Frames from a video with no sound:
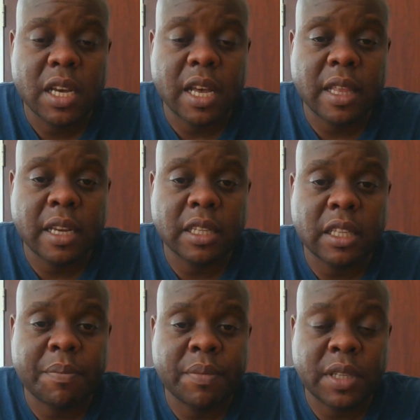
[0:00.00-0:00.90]
That is
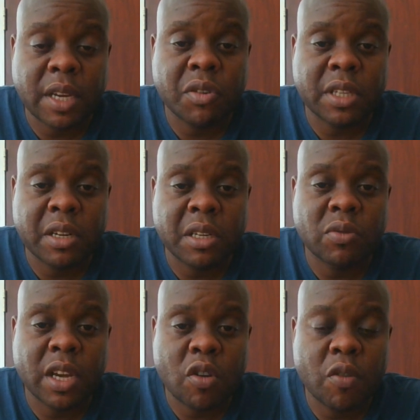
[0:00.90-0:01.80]
the secretary
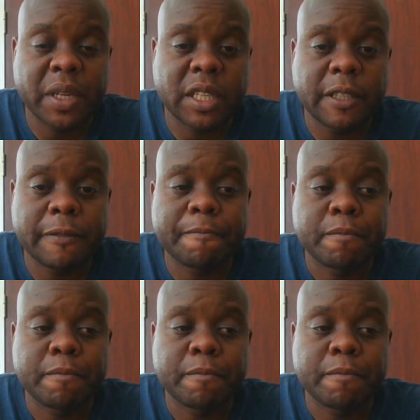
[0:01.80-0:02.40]
to the committee,